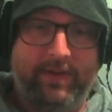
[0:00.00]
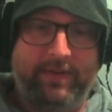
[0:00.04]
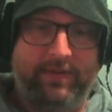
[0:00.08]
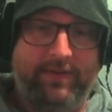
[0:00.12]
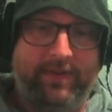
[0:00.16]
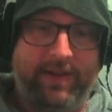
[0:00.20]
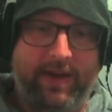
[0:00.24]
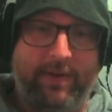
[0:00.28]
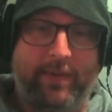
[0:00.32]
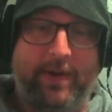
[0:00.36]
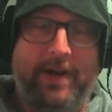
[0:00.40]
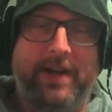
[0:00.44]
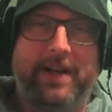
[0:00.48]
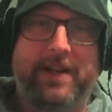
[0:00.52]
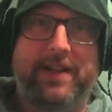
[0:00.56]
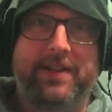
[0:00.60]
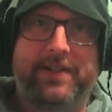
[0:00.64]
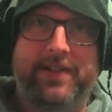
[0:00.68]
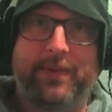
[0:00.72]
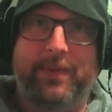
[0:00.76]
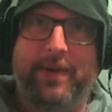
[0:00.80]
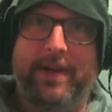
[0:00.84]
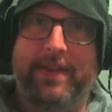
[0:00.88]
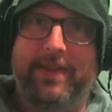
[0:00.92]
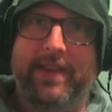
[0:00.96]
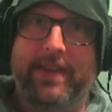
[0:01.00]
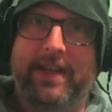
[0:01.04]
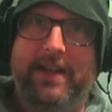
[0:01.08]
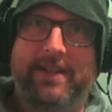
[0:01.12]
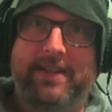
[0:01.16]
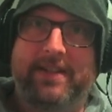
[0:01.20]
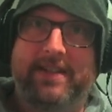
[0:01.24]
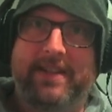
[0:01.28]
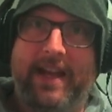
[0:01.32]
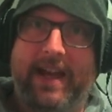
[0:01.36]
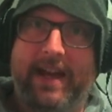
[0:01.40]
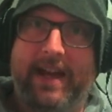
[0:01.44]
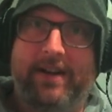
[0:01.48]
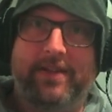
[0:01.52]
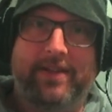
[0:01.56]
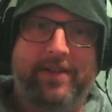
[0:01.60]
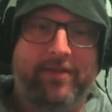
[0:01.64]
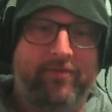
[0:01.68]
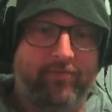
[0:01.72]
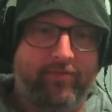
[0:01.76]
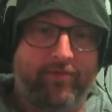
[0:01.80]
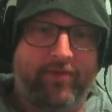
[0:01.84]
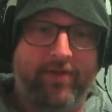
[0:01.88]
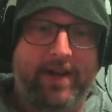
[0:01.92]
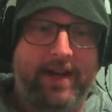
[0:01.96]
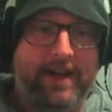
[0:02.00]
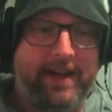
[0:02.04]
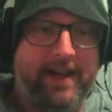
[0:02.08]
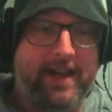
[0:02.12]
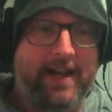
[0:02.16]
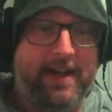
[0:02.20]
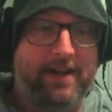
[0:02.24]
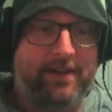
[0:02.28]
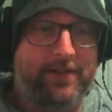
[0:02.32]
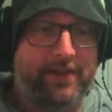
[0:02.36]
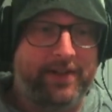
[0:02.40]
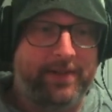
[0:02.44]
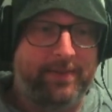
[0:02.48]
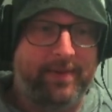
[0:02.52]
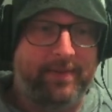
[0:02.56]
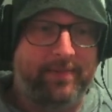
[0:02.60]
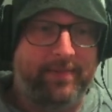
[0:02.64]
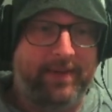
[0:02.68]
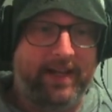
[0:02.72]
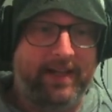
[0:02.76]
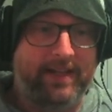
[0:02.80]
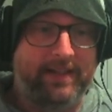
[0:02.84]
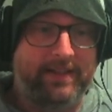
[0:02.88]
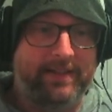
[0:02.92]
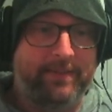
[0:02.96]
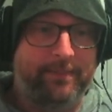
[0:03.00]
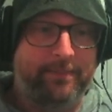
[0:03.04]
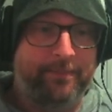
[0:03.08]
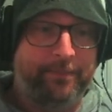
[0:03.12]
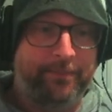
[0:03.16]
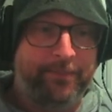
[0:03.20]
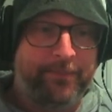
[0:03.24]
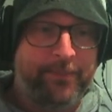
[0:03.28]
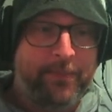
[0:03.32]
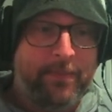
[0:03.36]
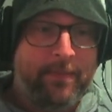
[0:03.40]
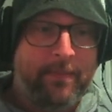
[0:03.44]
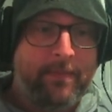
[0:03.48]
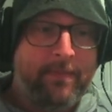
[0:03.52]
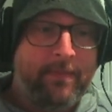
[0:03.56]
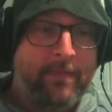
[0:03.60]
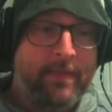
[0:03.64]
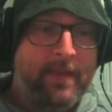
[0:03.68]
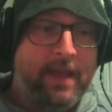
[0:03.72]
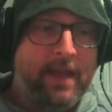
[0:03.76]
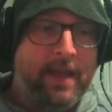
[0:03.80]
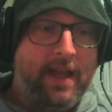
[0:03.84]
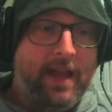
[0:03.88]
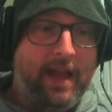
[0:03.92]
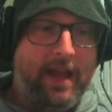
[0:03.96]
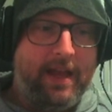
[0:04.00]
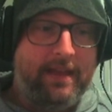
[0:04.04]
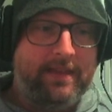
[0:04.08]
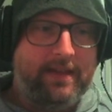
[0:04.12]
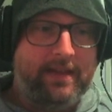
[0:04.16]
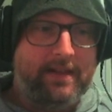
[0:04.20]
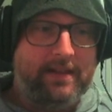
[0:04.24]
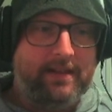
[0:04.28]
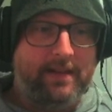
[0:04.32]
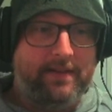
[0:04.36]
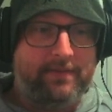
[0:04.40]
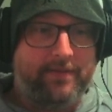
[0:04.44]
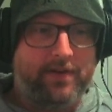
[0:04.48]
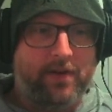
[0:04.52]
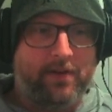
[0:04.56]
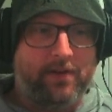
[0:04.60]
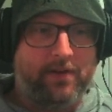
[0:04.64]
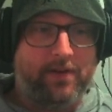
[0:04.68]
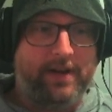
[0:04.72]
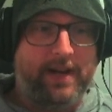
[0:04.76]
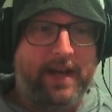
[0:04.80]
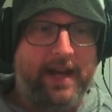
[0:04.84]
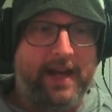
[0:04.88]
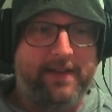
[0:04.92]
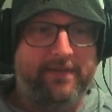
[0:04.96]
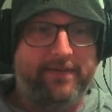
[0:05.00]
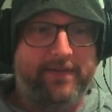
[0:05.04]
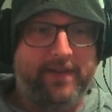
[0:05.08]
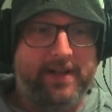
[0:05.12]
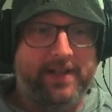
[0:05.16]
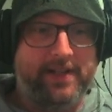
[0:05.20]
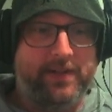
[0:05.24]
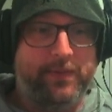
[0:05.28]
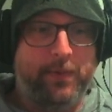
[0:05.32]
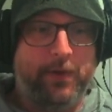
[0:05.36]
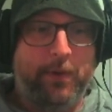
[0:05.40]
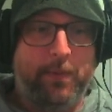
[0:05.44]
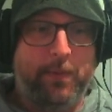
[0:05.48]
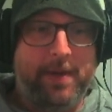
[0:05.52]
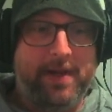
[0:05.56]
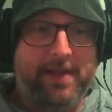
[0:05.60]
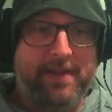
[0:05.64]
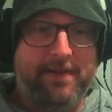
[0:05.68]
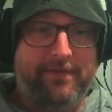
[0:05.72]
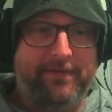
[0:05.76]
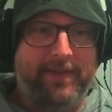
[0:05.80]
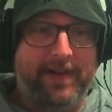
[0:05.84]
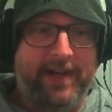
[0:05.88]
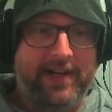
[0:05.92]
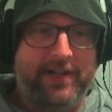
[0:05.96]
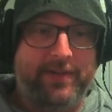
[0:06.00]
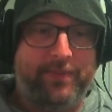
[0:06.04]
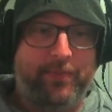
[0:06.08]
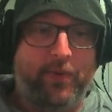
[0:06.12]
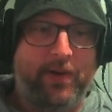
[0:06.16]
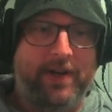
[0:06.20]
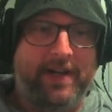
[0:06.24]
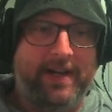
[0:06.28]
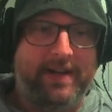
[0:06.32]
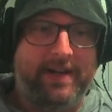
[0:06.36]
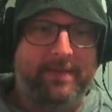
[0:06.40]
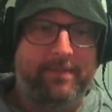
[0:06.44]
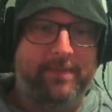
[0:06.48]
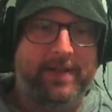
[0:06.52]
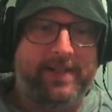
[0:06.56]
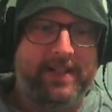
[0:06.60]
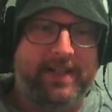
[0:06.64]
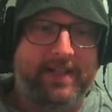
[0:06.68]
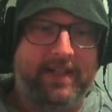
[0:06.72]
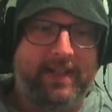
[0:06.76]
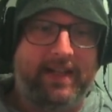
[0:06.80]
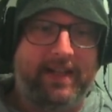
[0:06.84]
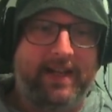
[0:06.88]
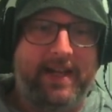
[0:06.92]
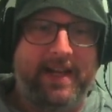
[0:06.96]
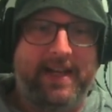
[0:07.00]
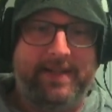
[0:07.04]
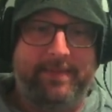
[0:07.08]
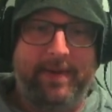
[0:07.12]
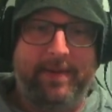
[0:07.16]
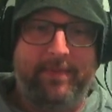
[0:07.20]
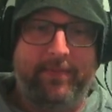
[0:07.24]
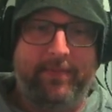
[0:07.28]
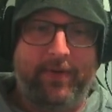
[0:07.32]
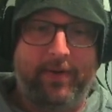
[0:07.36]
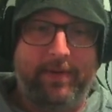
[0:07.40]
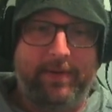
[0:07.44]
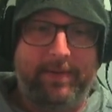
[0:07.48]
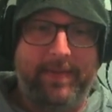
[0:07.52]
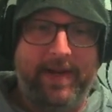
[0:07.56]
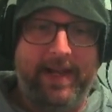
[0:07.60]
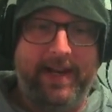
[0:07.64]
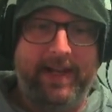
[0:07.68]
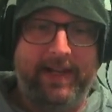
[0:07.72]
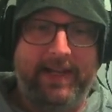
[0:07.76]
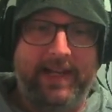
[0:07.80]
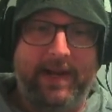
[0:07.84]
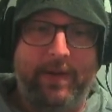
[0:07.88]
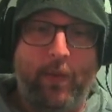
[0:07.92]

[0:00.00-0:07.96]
that one is the one that is out right now to be played. And then they've got, hey friends, we're aware that Flashpoint in particular has been problematic